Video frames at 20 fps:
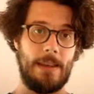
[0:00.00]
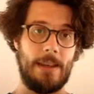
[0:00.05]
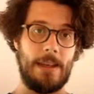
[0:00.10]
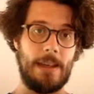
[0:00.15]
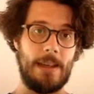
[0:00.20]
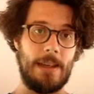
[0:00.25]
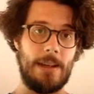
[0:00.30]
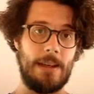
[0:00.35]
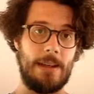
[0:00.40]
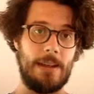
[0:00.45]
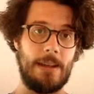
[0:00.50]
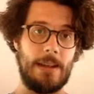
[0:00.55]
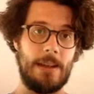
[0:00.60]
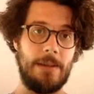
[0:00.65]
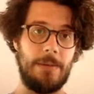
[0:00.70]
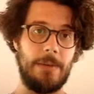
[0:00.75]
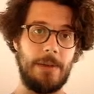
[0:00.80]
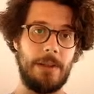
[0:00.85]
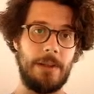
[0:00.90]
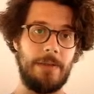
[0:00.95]
And I
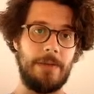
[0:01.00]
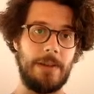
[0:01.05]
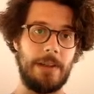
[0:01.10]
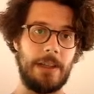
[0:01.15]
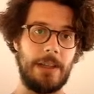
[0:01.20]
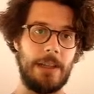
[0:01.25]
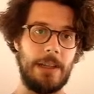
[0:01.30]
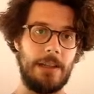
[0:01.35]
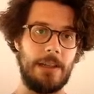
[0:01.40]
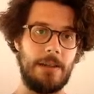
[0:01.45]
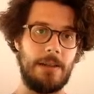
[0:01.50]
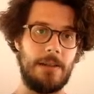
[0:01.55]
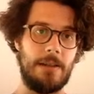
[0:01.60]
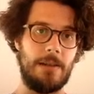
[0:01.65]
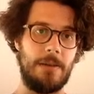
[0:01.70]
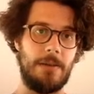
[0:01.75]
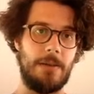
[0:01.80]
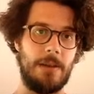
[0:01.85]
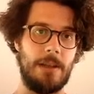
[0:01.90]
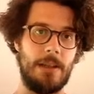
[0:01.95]
wonder if I can
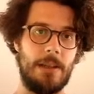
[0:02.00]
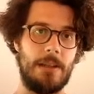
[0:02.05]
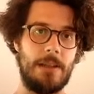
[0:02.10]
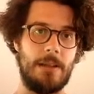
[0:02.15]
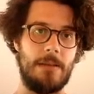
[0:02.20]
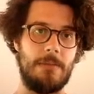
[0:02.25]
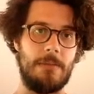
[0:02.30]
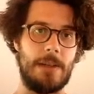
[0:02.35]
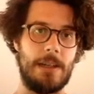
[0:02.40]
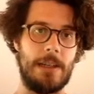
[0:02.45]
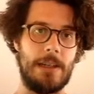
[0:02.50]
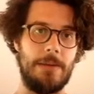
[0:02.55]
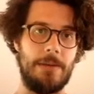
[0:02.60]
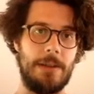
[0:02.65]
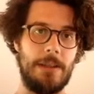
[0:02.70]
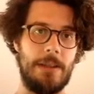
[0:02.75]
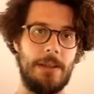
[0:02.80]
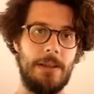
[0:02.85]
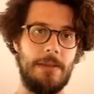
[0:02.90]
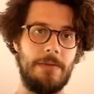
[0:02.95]
show this somehow,
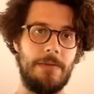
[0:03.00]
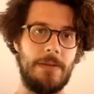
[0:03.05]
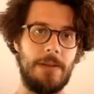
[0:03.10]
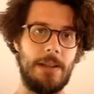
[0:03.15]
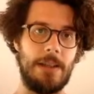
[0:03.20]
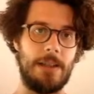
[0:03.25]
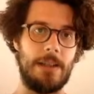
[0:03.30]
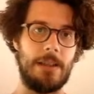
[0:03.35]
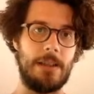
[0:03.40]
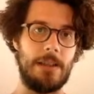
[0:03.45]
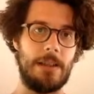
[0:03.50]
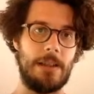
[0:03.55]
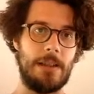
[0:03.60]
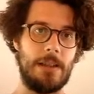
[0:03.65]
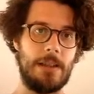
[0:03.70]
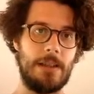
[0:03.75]
the difference.